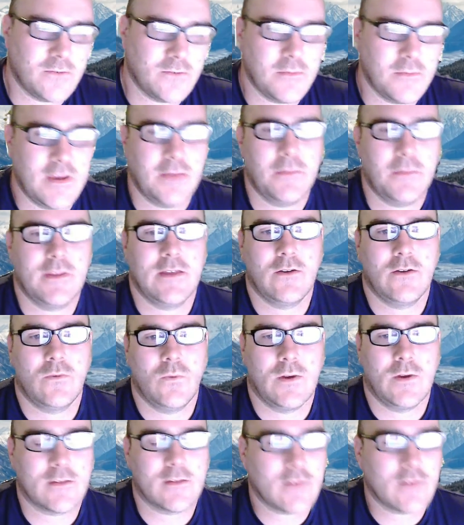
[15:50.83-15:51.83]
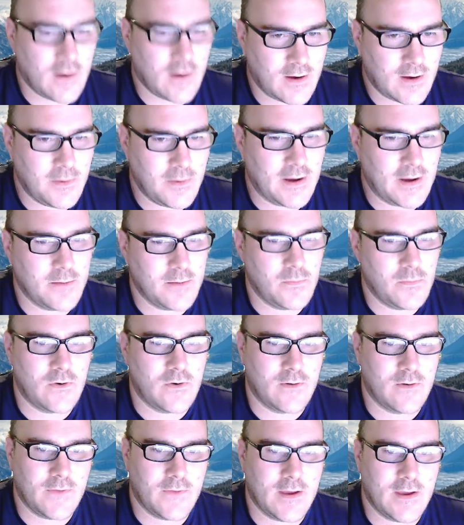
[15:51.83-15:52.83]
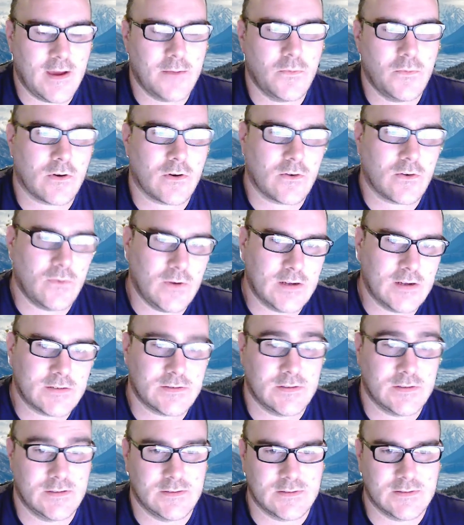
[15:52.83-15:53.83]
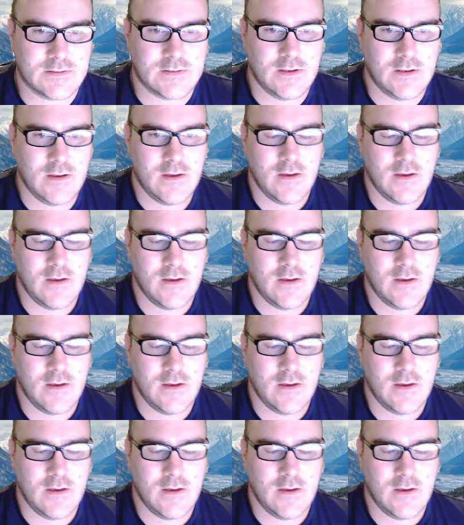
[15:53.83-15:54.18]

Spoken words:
maybe they would want to talk about it more if they had more questions.